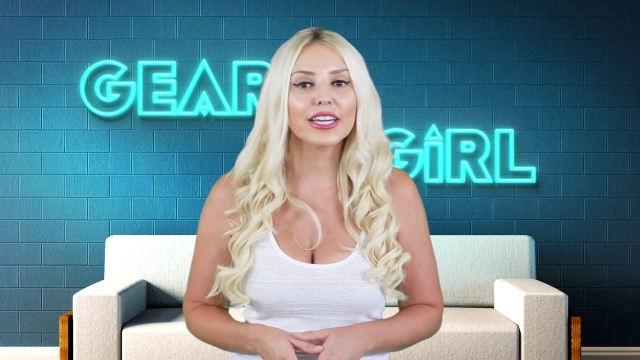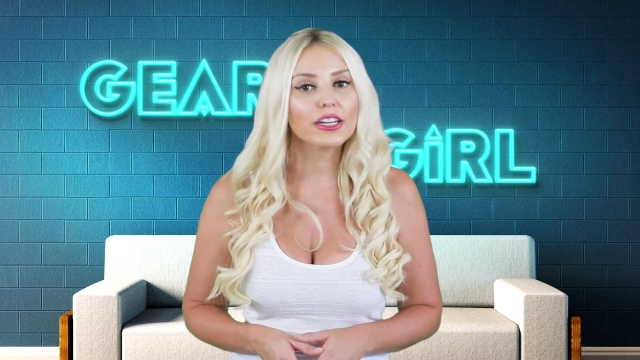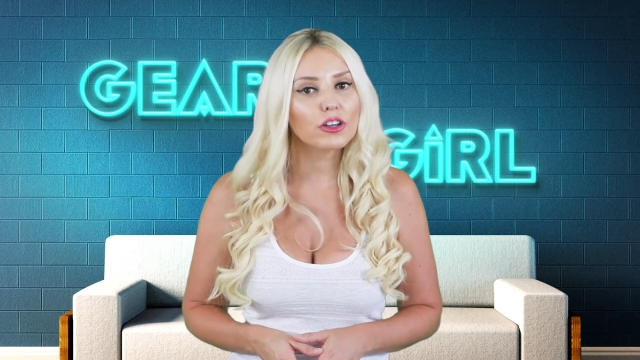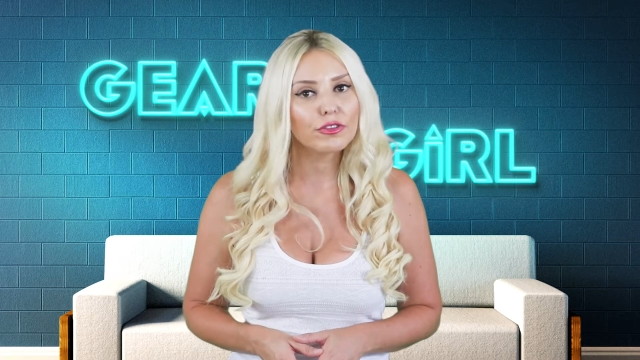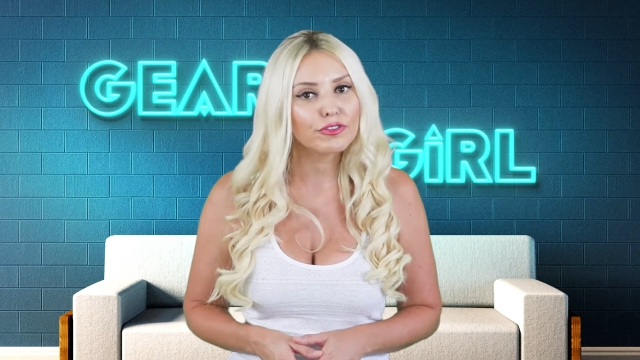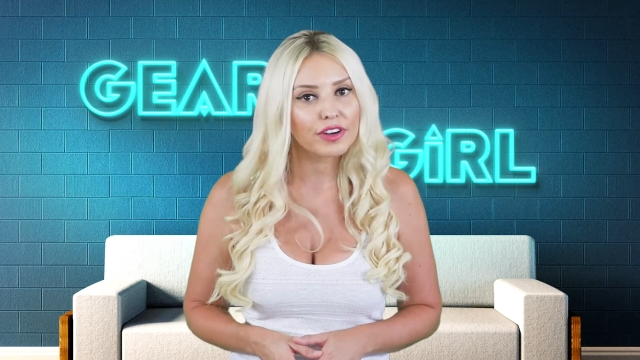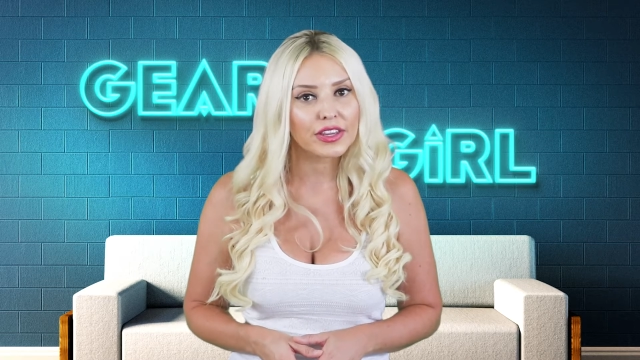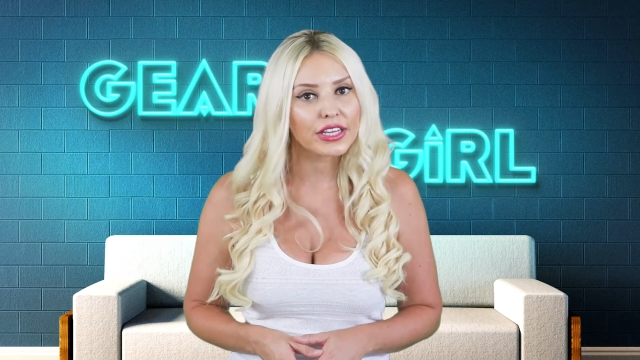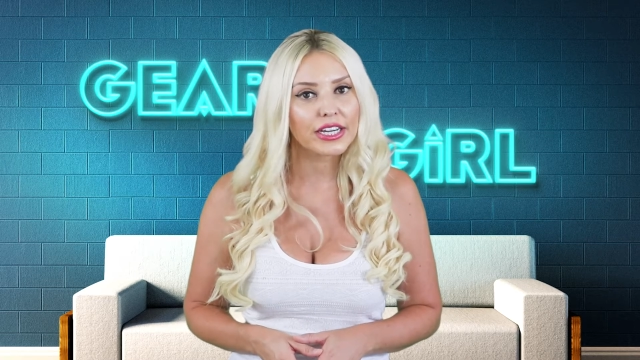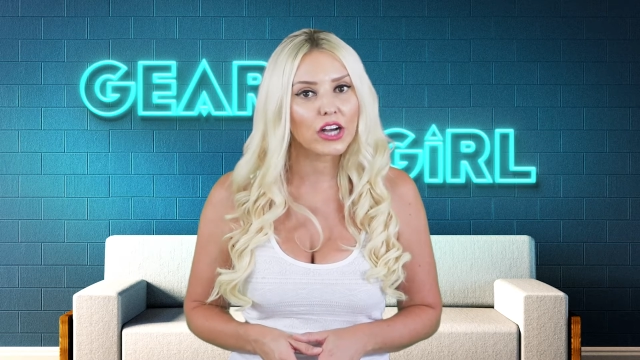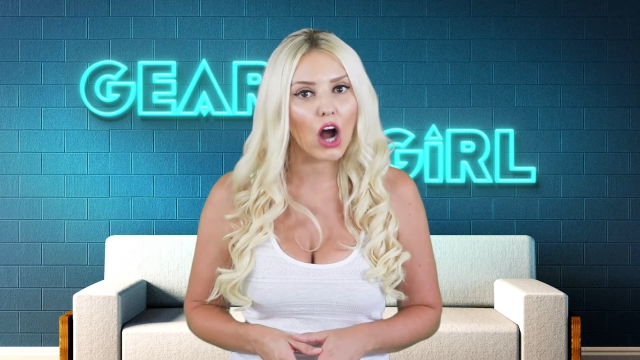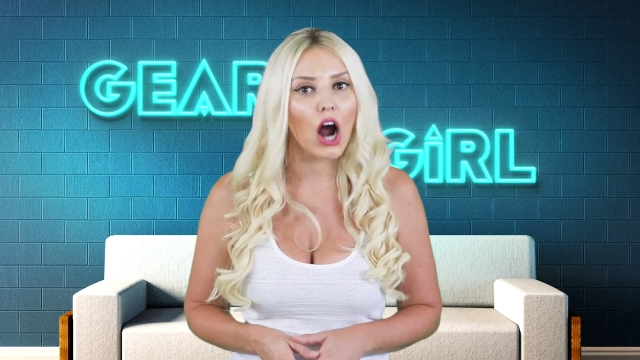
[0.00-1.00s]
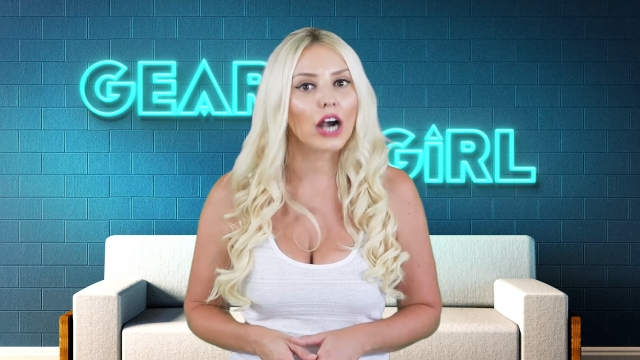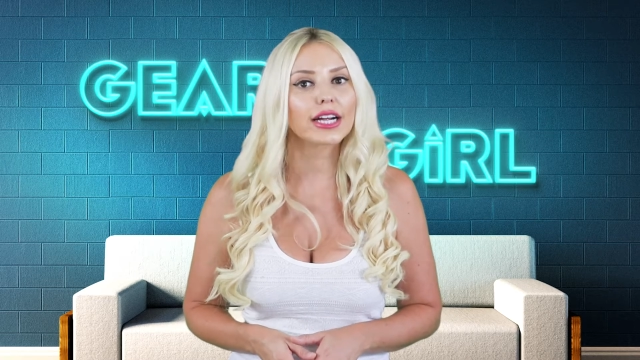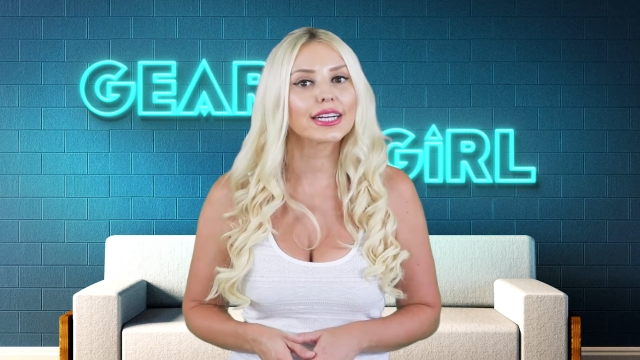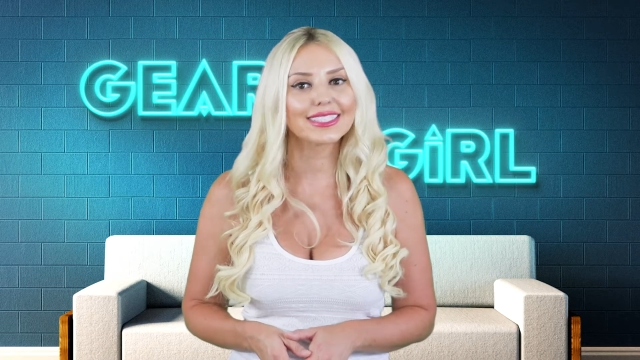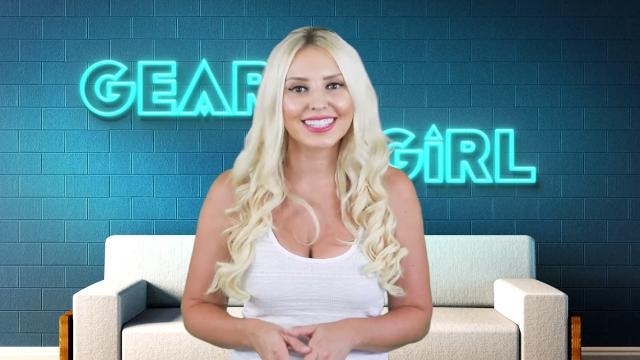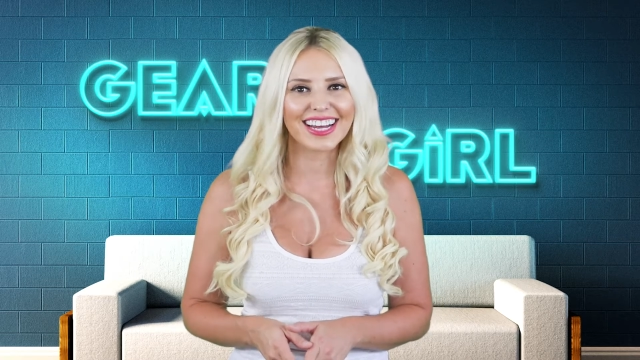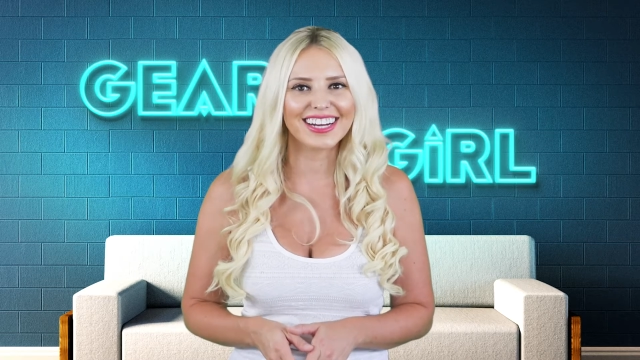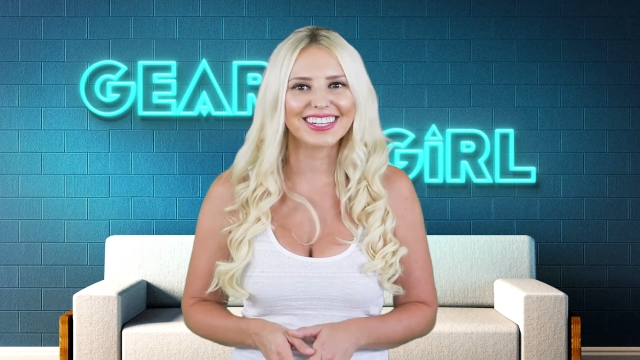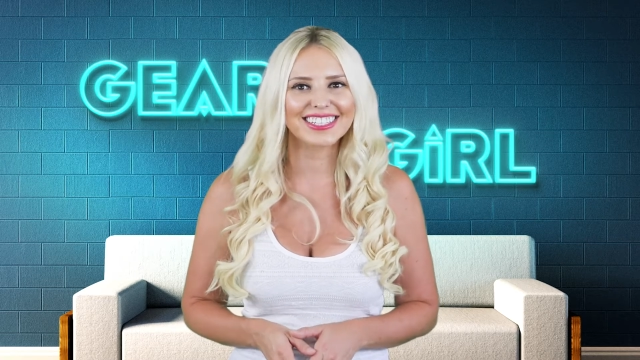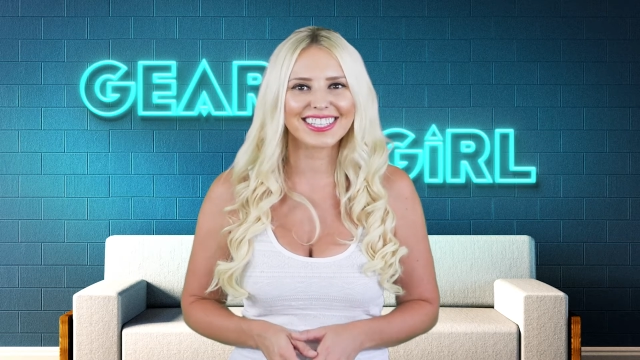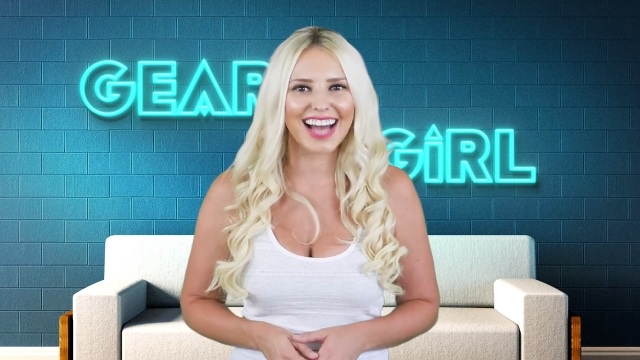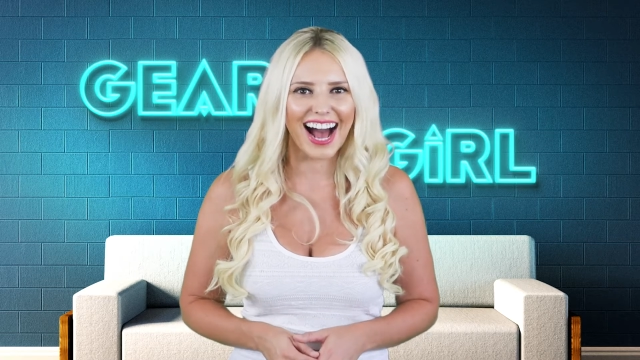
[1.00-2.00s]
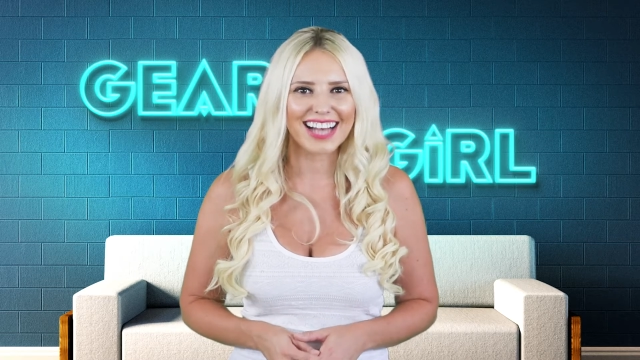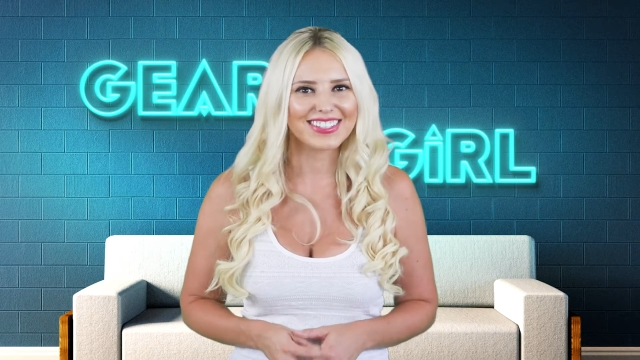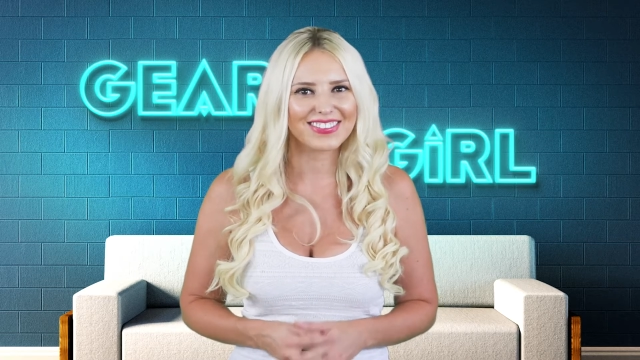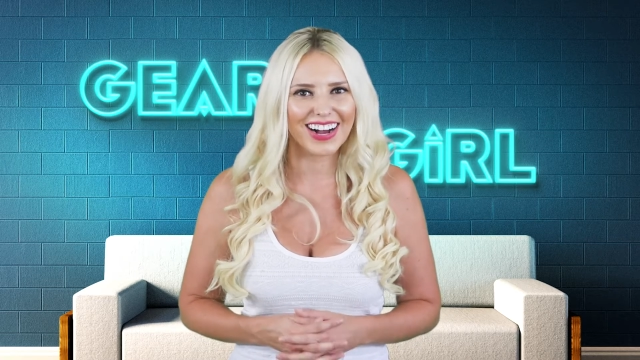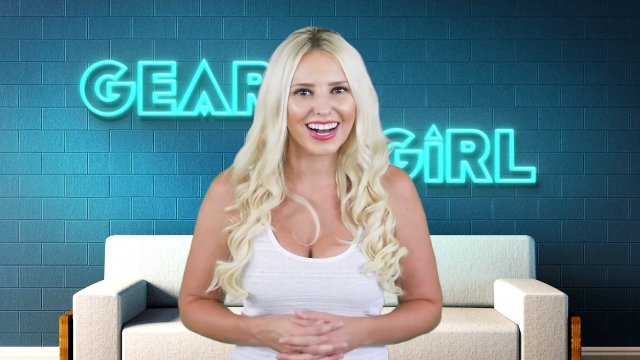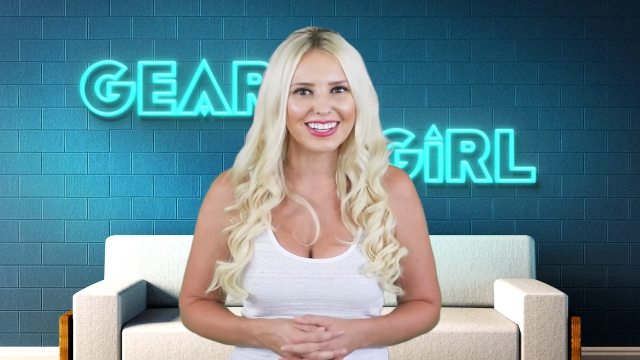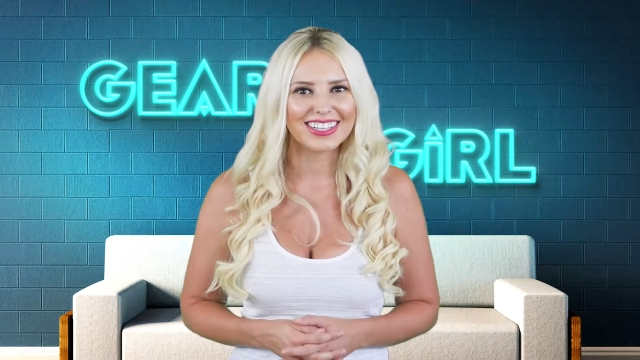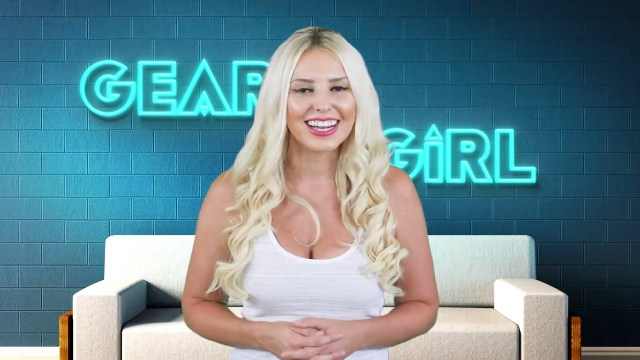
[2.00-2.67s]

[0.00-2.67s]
eco-friendly car contenders as well.